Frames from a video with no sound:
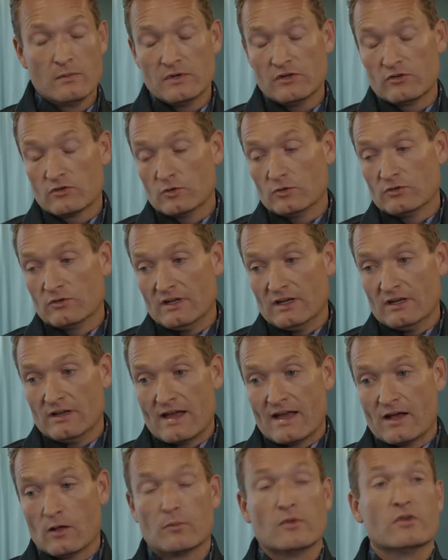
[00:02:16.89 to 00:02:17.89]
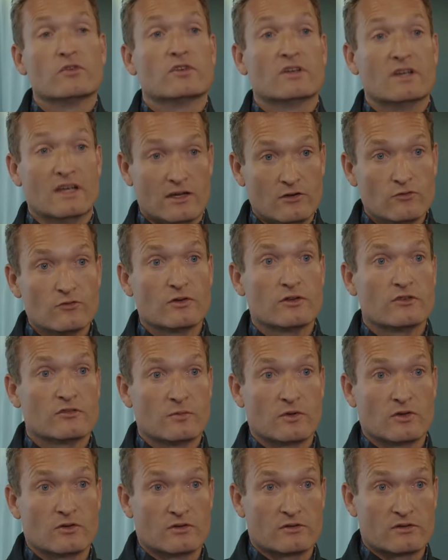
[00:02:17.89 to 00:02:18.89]
which could really help us gain
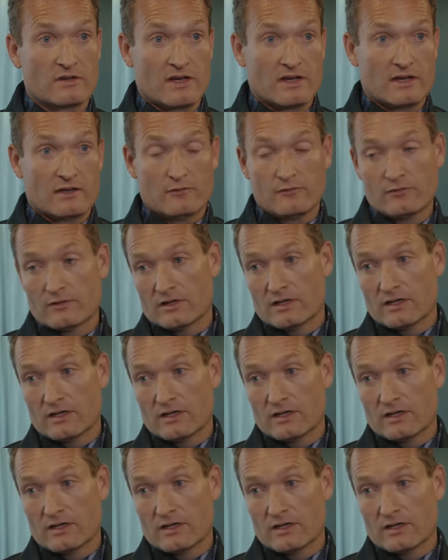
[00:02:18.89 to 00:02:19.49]
trust, because I